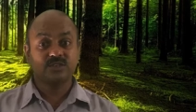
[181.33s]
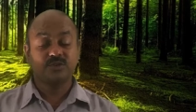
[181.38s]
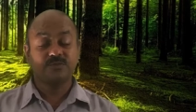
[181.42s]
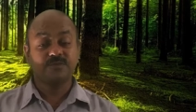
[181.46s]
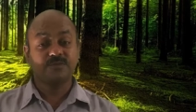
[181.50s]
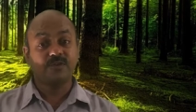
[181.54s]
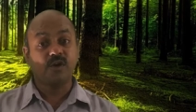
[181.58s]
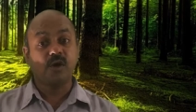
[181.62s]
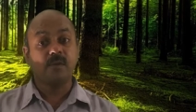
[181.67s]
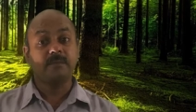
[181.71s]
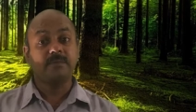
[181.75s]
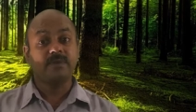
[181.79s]
to
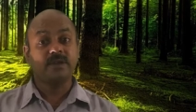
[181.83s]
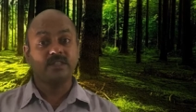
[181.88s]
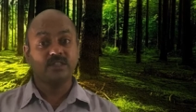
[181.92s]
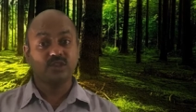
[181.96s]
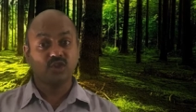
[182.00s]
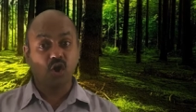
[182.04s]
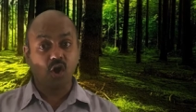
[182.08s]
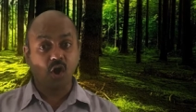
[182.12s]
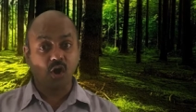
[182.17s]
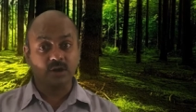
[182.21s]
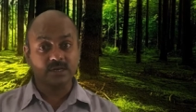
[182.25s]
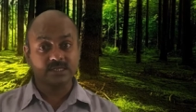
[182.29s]
form
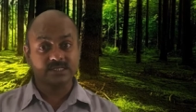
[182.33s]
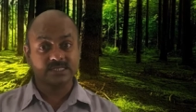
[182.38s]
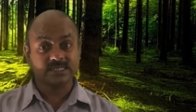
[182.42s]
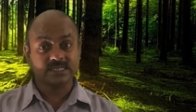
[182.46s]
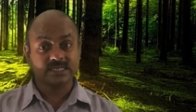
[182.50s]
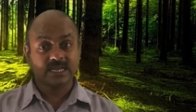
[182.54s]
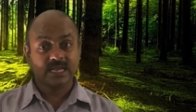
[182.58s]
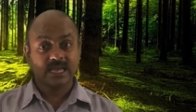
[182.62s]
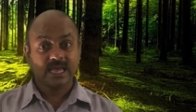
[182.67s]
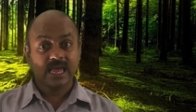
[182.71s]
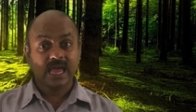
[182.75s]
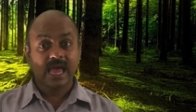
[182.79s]
thoughts,
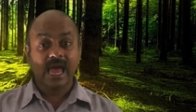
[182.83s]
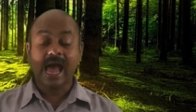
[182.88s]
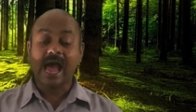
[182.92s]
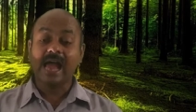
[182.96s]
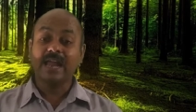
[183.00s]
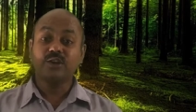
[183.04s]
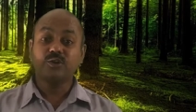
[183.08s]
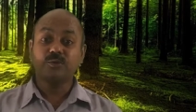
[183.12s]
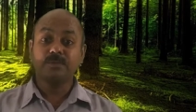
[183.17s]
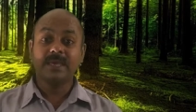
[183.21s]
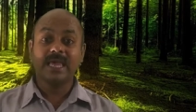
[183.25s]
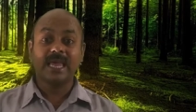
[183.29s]

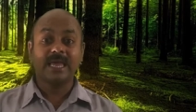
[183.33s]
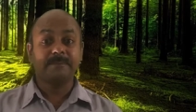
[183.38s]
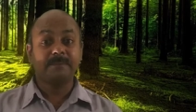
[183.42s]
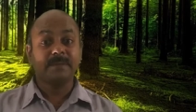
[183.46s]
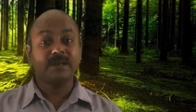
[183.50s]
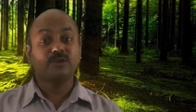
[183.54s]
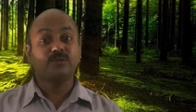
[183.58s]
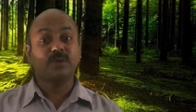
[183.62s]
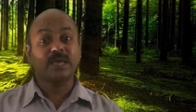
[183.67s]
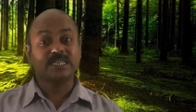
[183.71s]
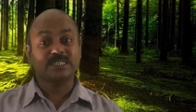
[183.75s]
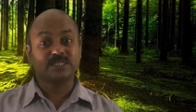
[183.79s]
and to be able
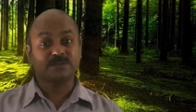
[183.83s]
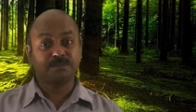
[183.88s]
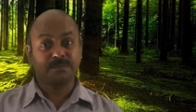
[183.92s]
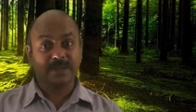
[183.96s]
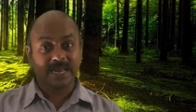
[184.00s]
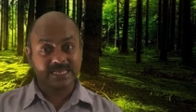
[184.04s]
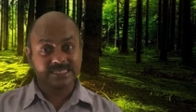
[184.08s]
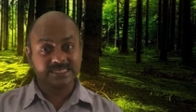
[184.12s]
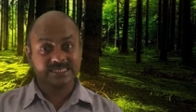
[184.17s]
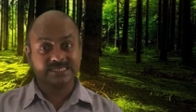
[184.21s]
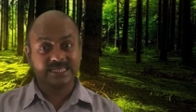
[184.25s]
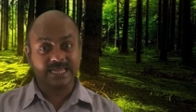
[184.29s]
to
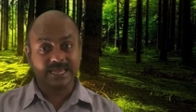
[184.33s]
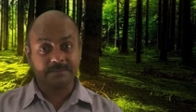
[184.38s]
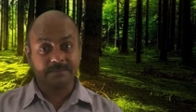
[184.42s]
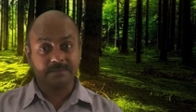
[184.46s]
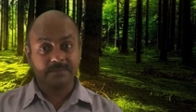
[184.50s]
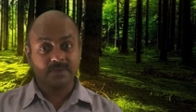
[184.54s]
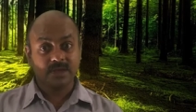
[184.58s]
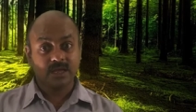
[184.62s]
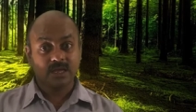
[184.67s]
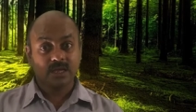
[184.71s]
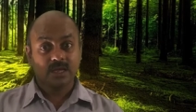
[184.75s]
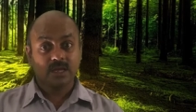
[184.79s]
express them
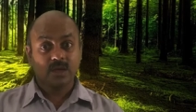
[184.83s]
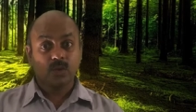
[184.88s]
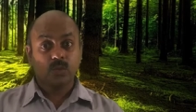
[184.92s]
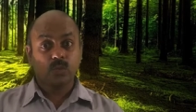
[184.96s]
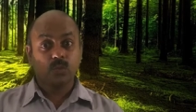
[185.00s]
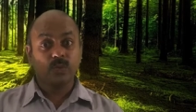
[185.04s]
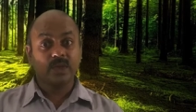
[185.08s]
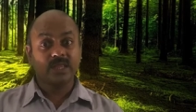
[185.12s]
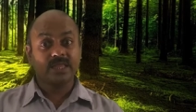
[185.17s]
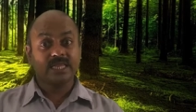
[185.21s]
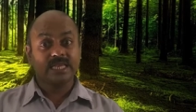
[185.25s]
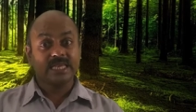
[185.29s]

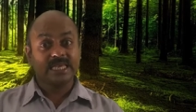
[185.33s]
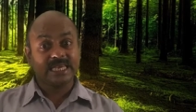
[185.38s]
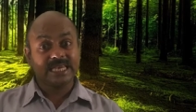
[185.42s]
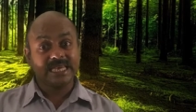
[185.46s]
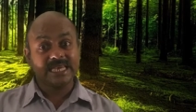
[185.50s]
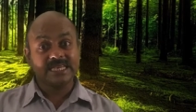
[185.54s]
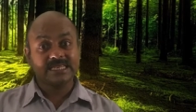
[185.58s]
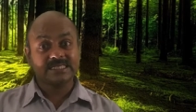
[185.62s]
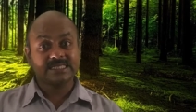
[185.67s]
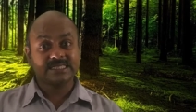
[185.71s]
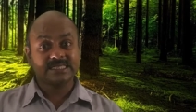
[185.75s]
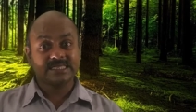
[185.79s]
with
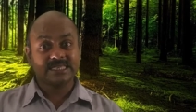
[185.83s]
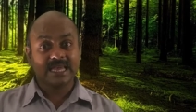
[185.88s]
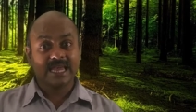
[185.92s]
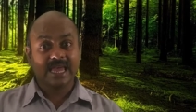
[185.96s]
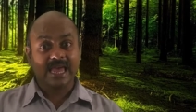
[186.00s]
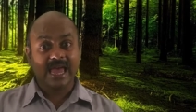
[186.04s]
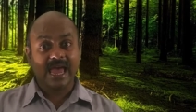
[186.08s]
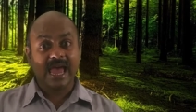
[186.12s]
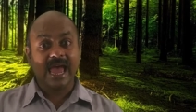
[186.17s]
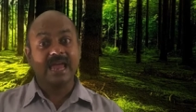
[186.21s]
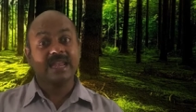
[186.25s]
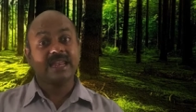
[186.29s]
ease
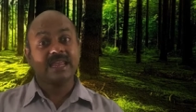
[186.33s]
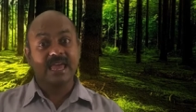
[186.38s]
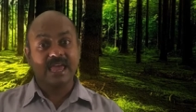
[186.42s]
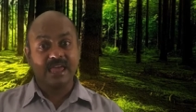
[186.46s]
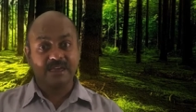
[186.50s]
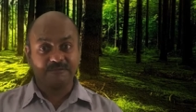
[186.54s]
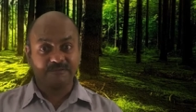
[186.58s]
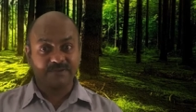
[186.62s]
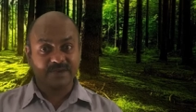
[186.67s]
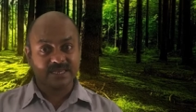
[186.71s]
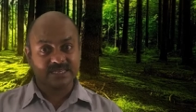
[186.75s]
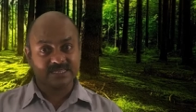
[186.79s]
and
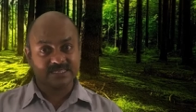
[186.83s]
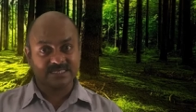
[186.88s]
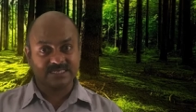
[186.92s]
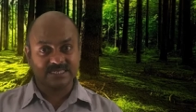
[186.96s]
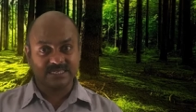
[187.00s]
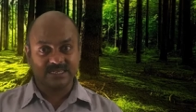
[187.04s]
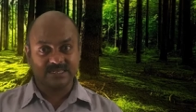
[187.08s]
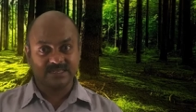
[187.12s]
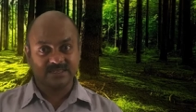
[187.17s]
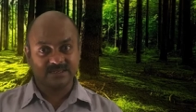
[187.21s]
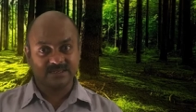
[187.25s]
efficacy.